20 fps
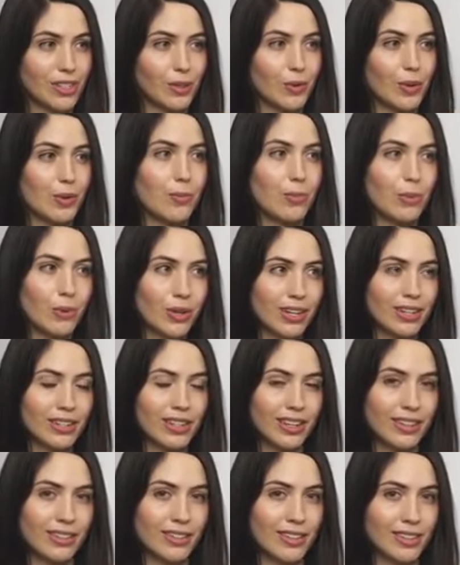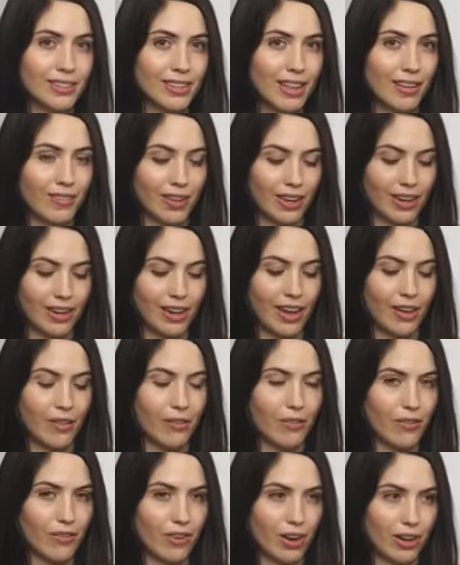So we bring down the 7
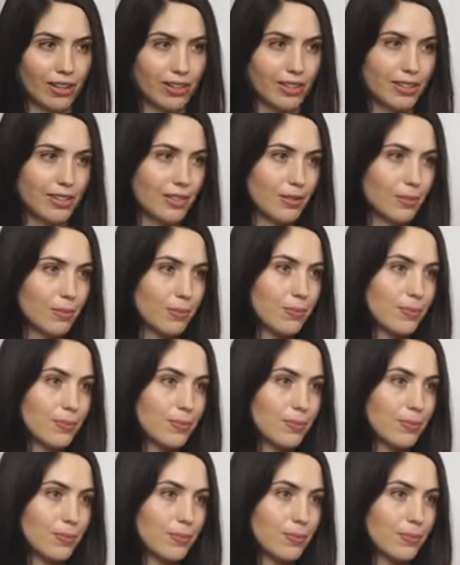out front.